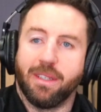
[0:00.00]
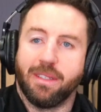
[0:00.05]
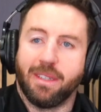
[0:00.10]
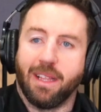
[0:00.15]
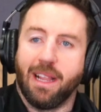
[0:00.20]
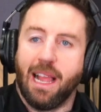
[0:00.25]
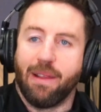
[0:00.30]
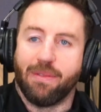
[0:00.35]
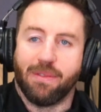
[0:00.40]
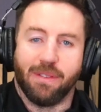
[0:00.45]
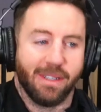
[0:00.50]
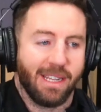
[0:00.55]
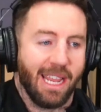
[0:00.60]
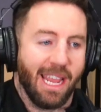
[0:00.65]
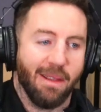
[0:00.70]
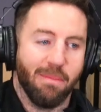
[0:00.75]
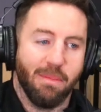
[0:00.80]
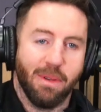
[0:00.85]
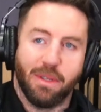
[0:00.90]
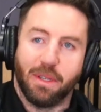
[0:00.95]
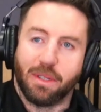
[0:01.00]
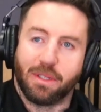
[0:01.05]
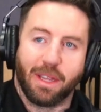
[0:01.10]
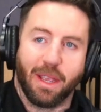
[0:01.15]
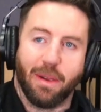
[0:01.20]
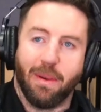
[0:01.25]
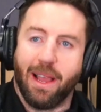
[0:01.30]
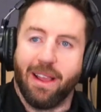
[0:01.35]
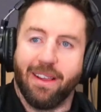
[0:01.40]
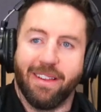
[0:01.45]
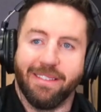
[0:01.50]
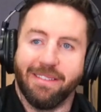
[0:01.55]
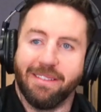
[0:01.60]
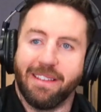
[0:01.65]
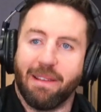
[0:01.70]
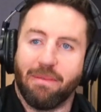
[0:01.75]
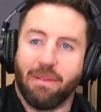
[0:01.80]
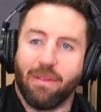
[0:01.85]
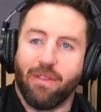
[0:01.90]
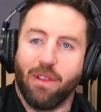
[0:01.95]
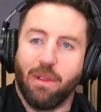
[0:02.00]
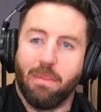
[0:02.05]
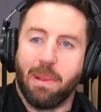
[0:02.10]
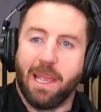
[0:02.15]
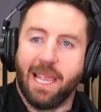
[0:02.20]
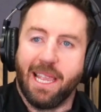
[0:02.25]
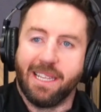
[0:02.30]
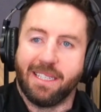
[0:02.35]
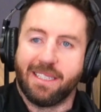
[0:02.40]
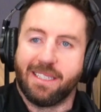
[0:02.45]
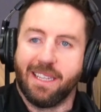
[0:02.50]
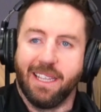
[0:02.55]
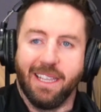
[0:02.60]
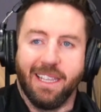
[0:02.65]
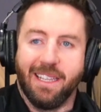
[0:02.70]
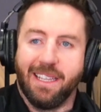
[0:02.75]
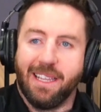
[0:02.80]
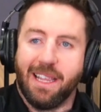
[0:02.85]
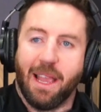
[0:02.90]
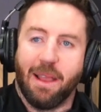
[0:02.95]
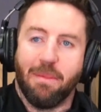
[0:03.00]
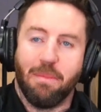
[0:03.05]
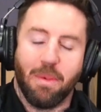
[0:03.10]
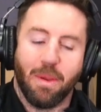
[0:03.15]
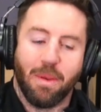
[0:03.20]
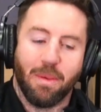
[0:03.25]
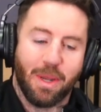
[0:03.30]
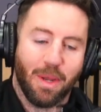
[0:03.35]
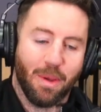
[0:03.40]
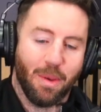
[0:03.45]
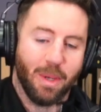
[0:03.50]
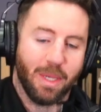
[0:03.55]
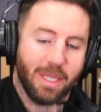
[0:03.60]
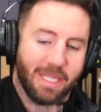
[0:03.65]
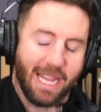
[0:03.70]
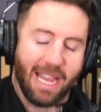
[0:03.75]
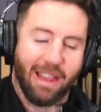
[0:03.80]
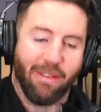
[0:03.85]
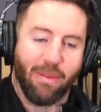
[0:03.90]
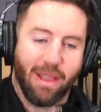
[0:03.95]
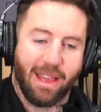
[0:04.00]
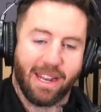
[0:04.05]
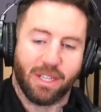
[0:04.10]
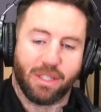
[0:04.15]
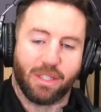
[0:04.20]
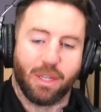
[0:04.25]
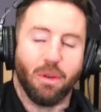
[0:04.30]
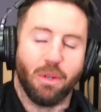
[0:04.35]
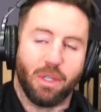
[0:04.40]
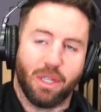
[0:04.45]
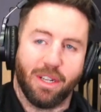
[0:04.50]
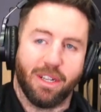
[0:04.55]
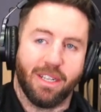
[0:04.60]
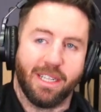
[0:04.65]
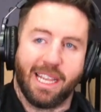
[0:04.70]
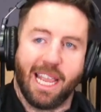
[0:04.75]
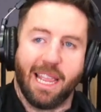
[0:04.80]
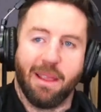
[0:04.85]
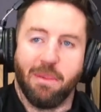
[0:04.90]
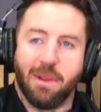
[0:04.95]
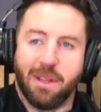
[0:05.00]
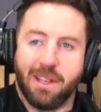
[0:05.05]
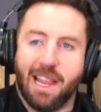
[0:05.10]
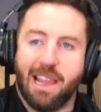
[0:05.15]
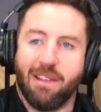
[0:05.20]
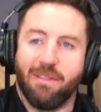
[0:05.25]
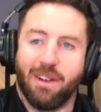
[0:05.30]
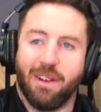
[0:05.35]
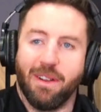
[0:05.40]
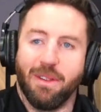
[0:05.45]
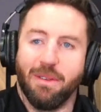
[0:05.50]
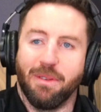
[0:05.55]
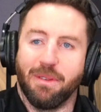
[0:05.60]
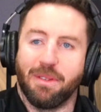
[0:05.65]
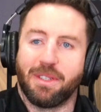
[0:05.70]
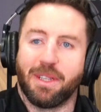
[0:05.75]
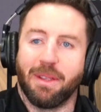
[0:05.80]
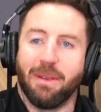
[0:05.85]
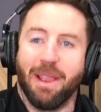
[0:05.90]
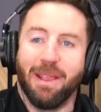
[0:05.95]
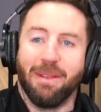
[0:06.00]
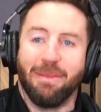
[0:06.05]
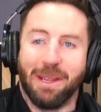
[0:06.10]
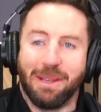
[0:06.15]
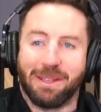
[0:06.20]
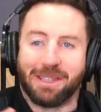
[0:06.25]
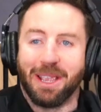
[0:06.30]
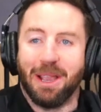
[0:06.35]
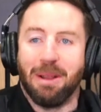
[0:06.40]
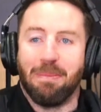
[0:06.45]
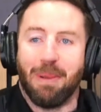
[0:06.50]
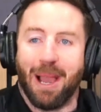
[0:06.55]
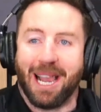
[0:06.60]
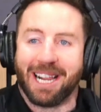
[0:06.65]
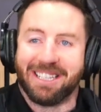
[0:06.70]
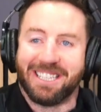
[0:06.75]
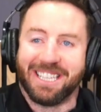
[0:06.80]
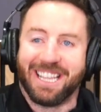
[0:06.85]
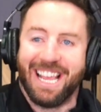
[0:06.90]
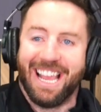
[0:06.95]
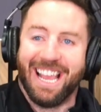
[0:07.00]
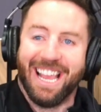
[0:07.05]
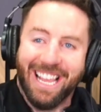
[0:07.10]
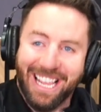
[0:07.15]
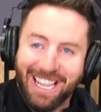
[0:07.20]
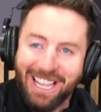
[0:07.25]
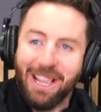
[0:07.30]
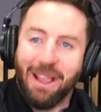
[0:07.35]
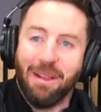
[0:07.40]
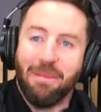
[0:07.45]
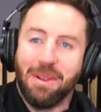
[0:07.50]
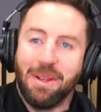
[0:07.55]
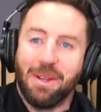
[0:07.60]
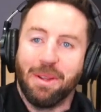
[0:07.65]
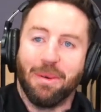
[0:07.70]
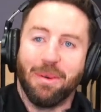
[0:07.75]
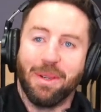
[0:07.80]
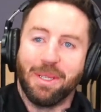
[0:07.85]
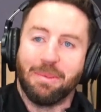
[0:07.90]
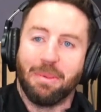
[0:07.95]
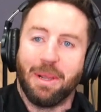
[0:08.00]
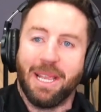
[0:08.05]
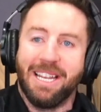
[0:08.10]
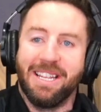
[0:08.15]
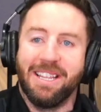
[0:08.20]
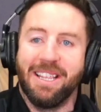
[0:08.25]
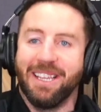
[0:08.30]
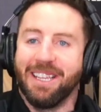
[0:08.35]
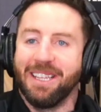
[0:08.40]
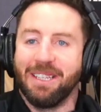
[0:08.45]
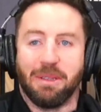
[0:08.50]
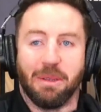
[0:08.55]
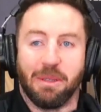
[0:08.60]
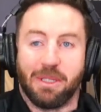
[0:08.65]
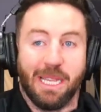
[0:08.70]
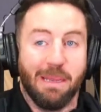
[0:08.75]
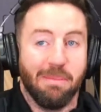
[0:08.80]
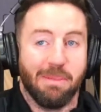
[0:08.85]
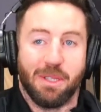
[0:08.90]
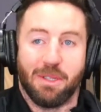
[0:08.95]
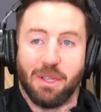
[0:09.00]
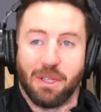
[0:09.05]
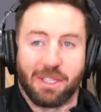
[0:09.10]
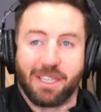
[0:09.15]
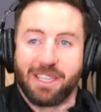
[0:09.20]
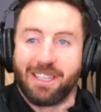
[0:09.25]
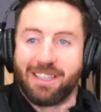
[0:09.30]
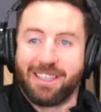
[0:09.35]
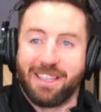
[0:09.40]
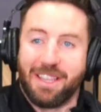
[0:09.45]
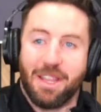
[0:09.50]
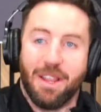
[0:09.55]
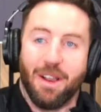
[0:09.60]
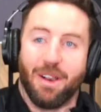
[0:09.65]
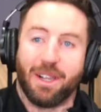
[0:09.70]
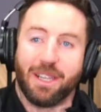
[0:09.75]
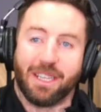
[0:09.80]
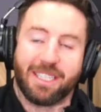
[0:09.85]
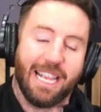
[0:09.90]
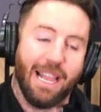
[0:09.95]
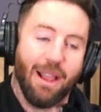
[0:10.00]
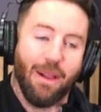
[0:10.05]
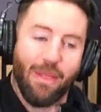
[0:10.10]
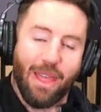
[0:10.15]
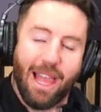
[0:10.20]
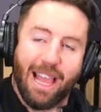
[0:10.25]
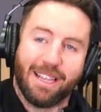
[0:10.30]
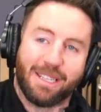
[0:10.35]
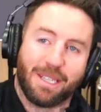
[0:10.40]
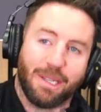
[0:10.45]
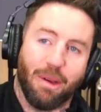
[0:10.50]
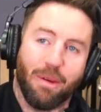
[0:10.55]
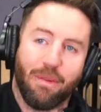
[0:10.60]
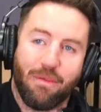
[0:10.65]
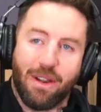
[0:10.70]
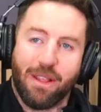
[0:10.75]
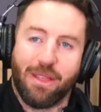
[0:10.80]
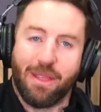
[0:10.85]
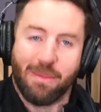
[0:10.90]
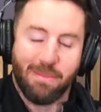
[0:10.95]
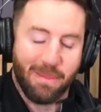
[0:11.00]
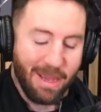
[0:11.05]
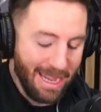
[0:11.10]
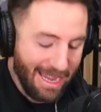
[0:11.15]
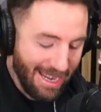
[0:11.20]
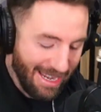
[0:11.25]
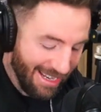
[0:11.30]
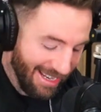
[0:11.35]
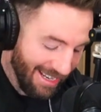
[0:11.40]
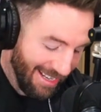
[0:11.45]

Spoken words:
So after a game, we'd just go out and have a few beers. And we'd always say if we had a social on the game, we'd never lose. So we'd go back to that and we'd always win. So it seemed to just knock us out of that sort of rhythm, yeah.